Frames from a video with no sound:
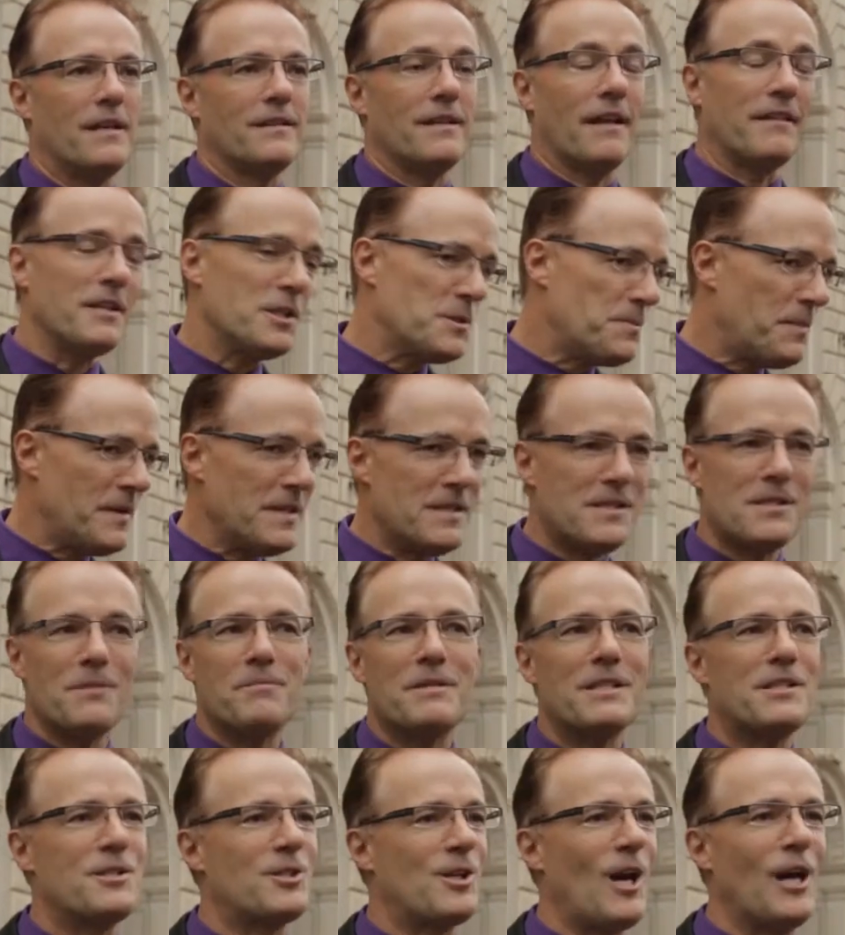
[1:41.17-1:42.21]
Now, there's been some
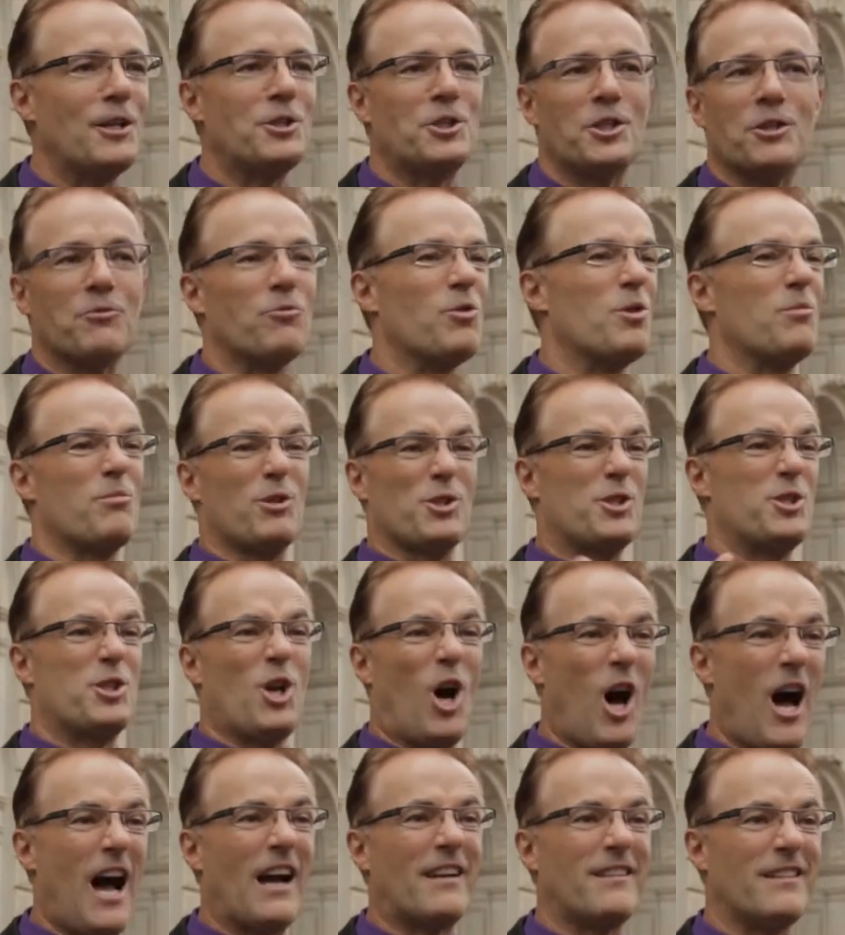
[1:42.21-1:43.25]
discussion, rumors,
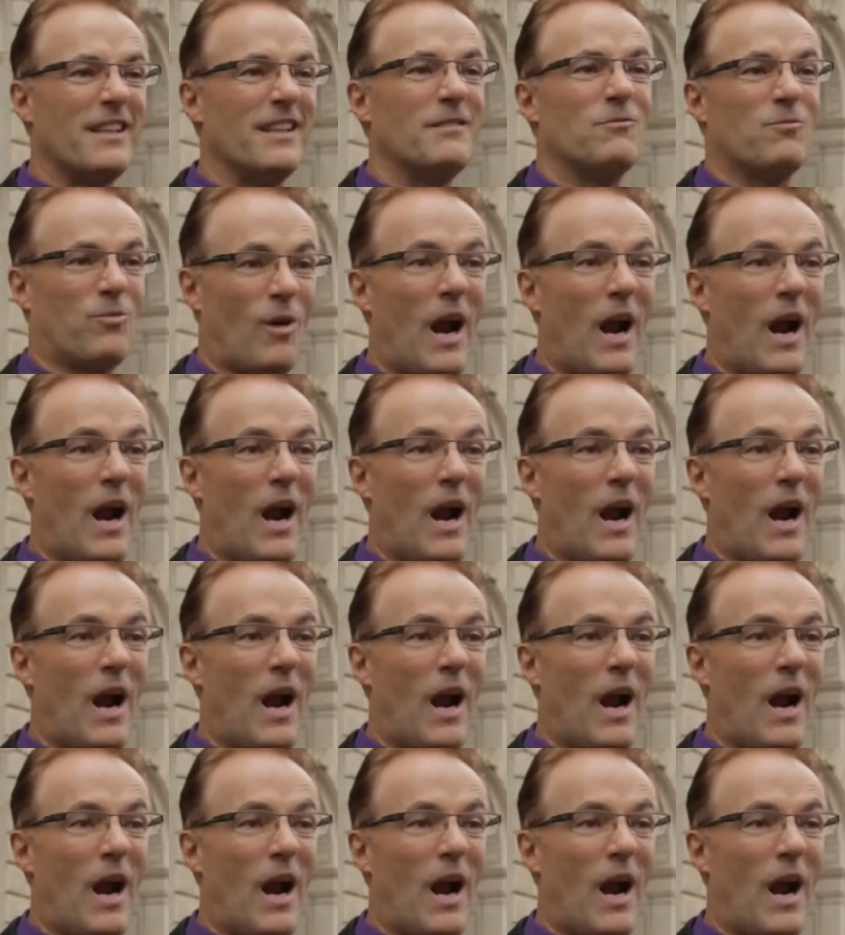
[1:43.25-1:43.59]
talk that